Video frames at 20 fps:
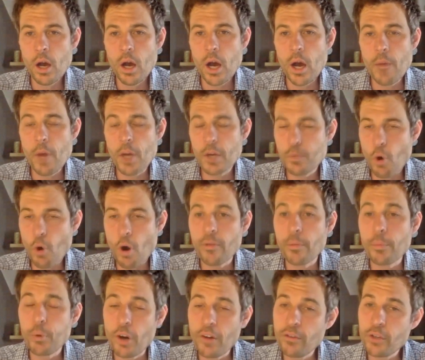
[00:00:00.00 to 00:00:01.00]
much more of
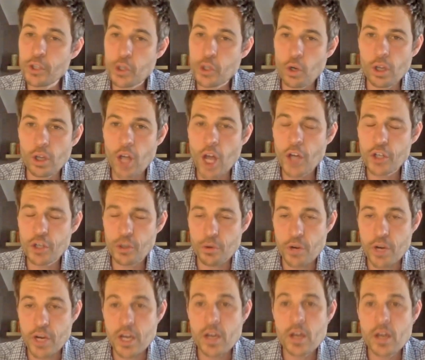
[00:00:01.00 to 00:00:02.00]
a privilege or a
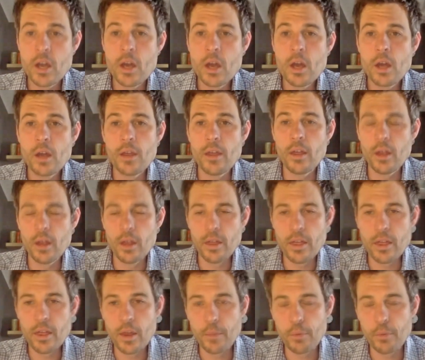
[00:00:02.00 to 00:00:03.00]
luxury
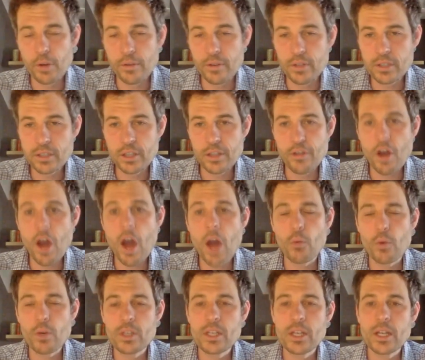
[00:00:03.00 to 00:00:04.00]
than previously thought.
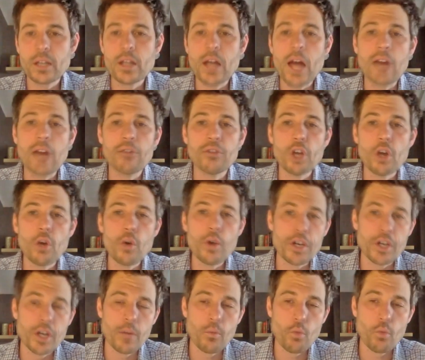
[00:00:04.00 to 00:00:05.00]
And we're seeing a lot of
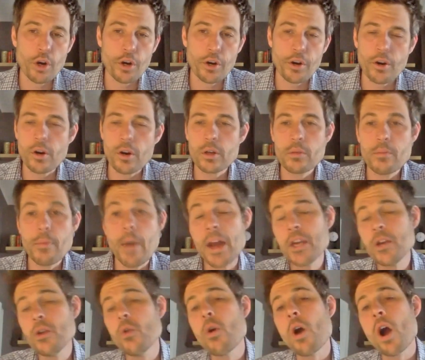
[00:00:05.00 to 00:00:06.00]
low-income workers,
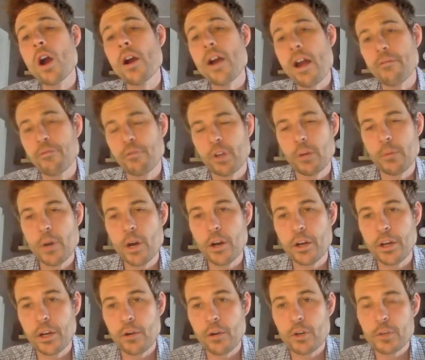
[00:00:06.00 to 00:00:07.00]
many who are African
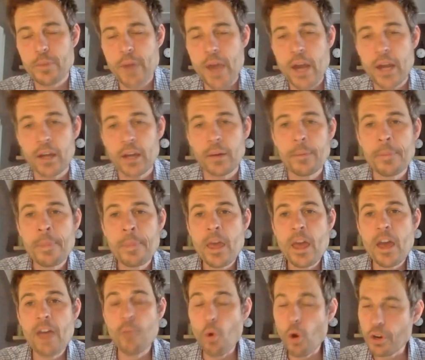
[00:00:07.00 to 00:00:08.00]
American or Hispanic,
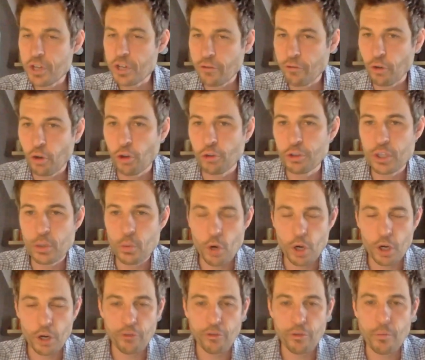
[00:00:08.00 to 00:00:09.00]
have more difficulty
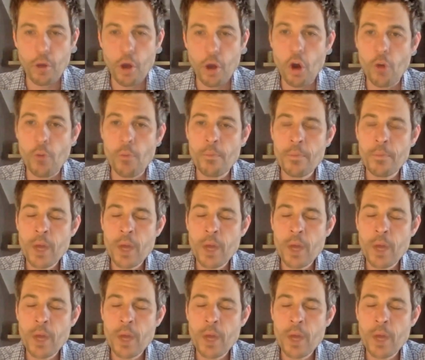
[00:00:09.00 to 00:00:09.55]
working from home.